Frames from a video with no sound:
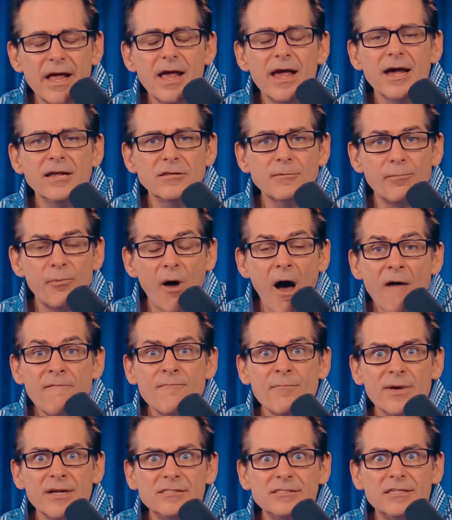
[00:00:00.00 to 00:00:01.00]
And the
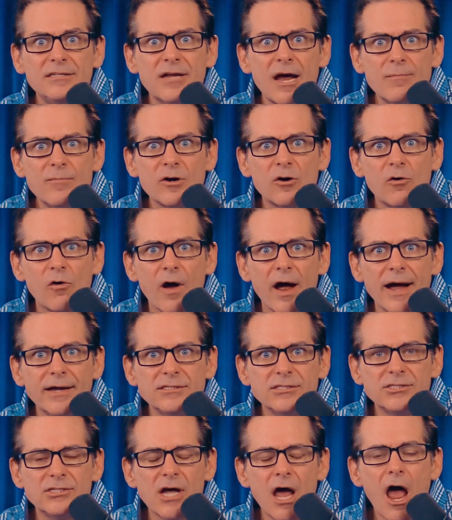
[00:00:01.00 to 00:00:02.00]
problem is the
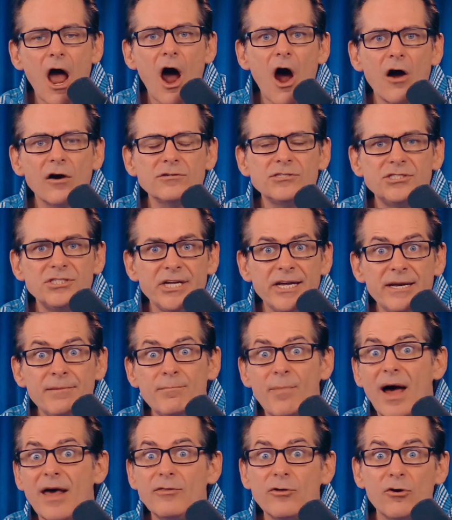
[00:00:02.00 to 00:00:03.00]
Democrats are seen
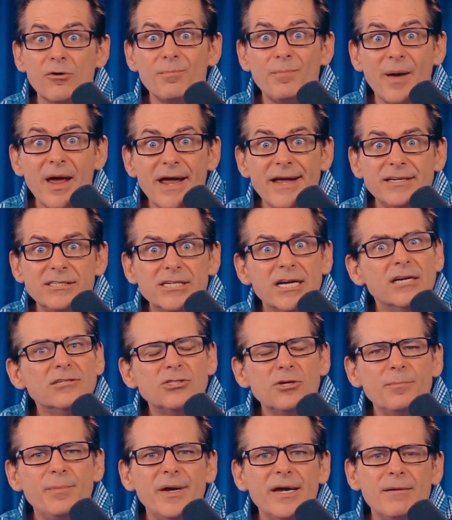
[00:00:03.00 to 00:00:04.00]
by their base
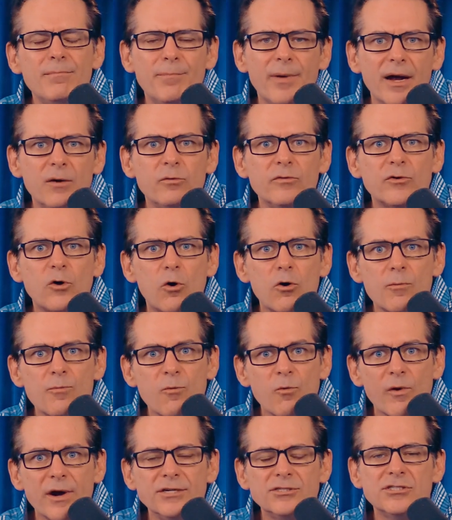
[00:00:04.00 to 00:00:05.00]
to be in bed with
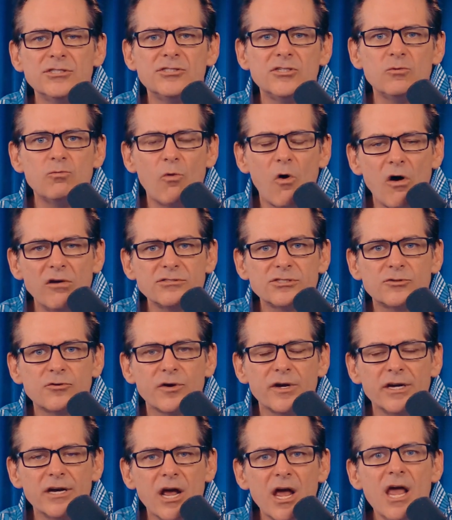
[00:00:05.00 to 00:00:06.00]
corporations in Wall
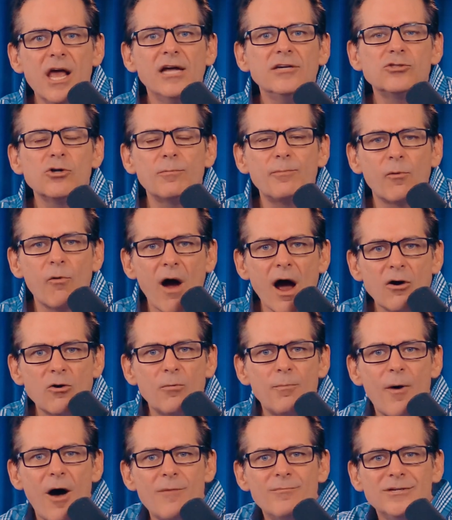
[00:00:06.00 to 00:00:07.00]
Street. So Barack
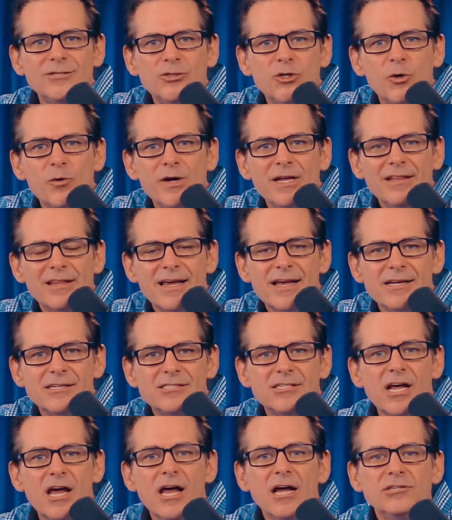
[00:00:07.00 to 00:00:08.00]
Obama doing
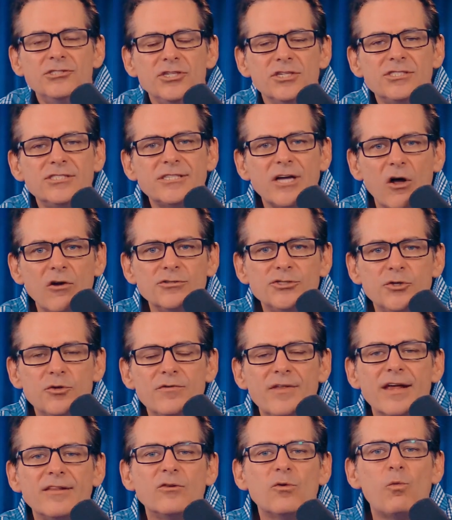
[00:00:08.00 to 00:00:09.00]
this just tells you
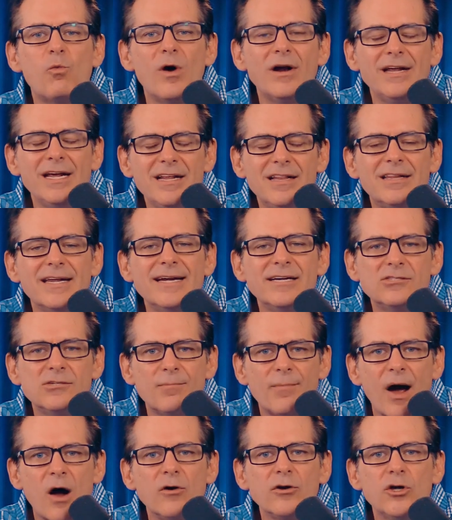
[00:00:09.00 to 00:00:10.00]
that what he thinks
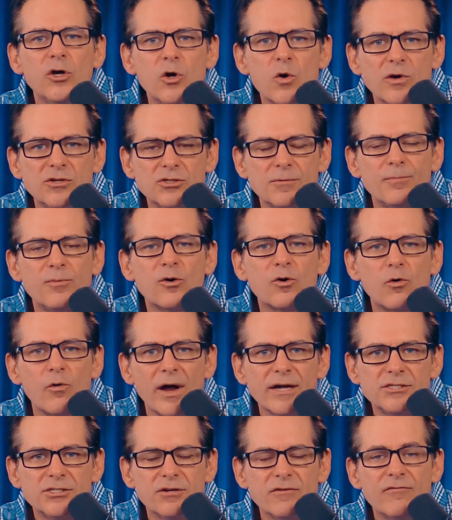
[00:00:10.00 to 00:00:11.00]
about you as a
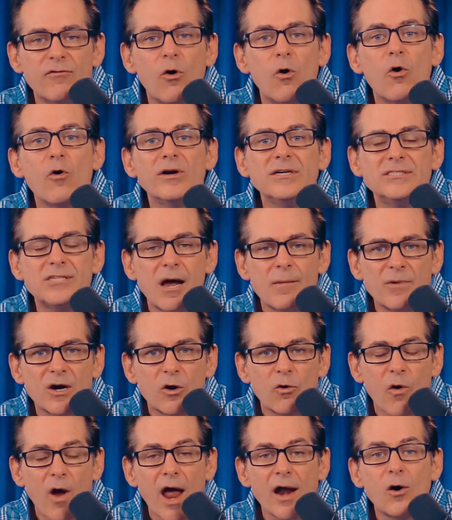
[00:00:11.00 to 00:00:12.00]
progressive or a
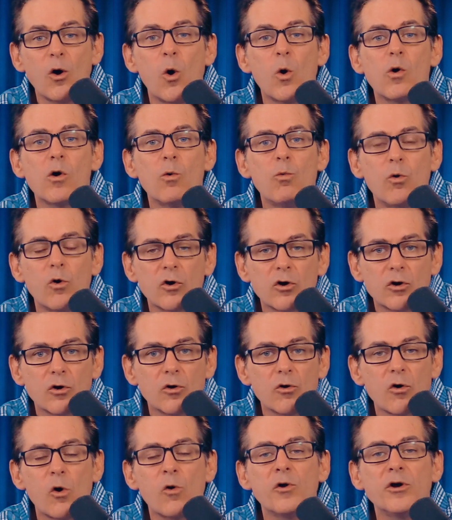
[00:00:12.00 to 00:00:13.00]
Democrat or a
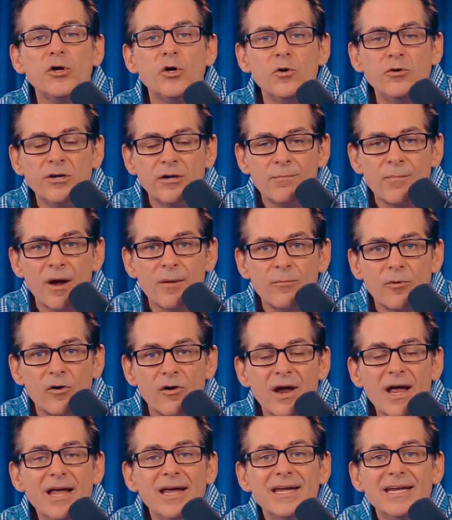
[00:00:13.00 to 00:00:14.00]
worker or a union member
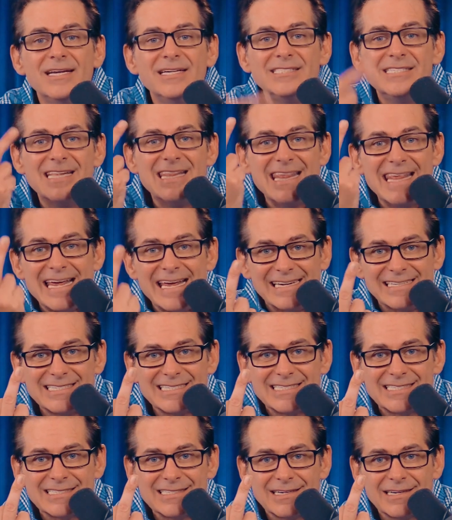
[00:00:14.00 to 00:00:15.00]
is
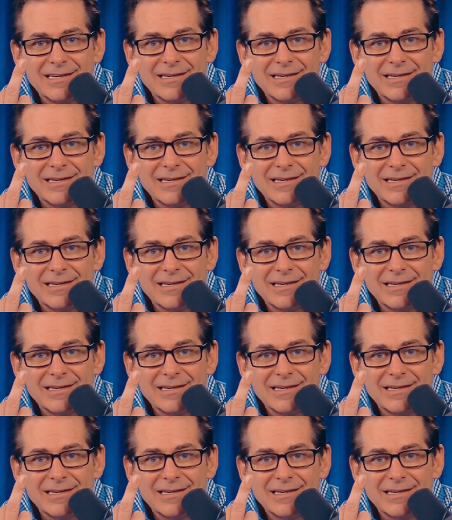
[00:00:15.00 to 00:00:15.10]
this.